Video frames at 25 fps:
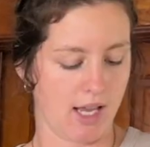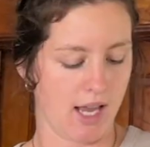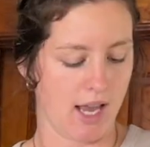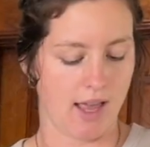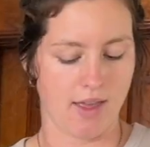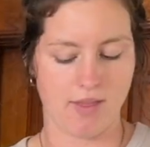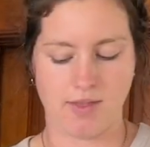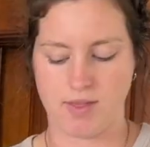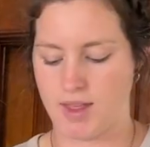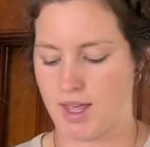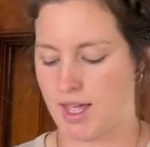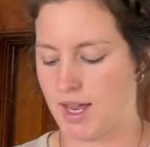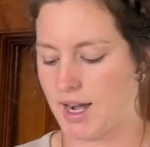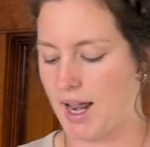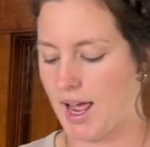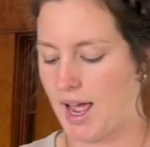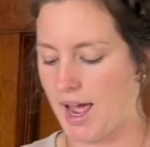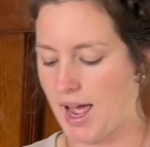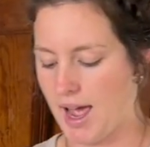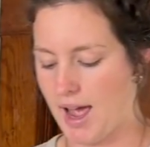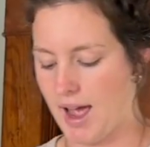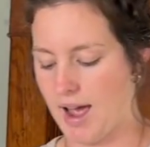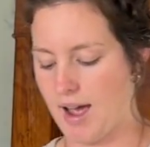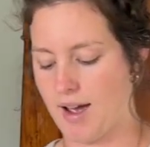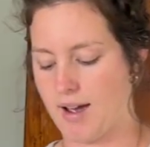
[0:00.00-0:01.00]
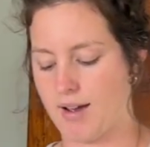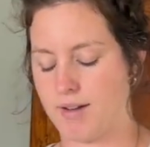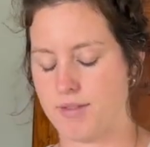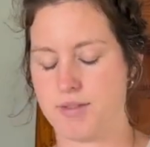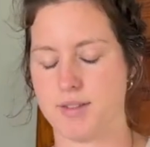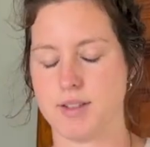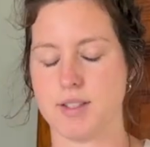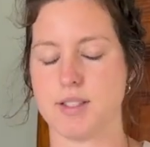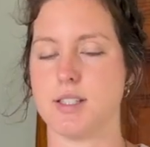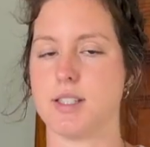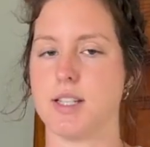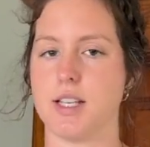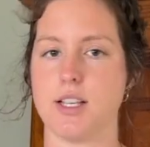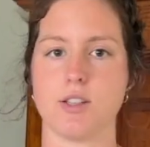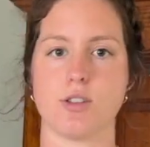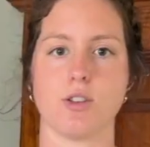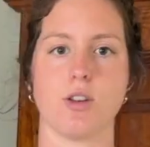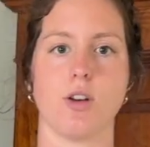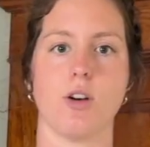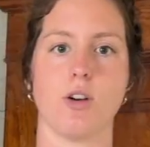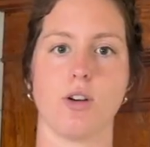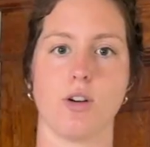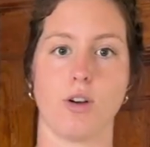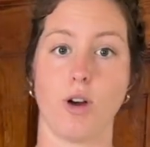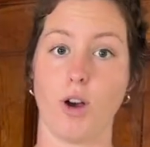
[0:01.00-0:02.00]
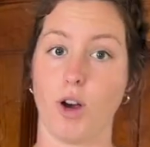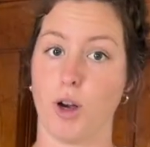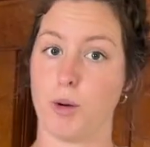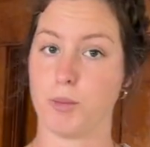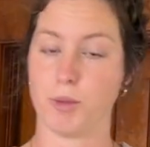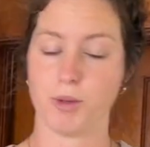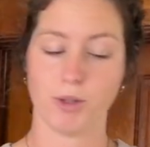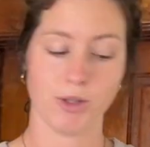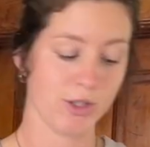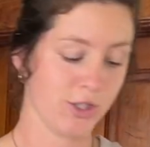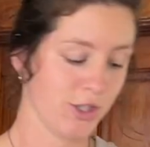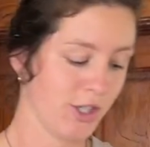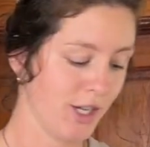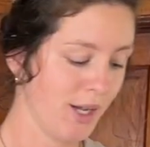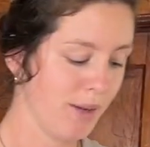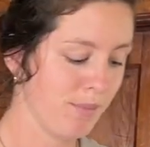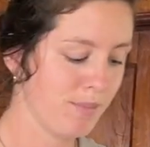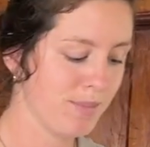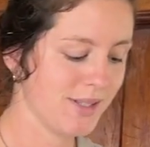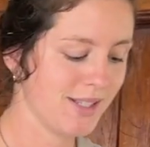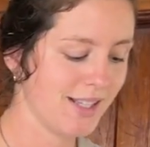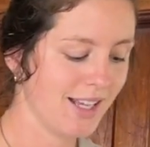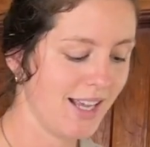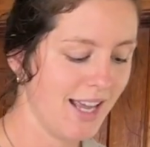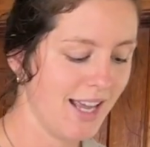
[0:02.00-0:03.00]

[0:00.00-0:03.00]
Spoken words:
and then half sea salt caramel chips.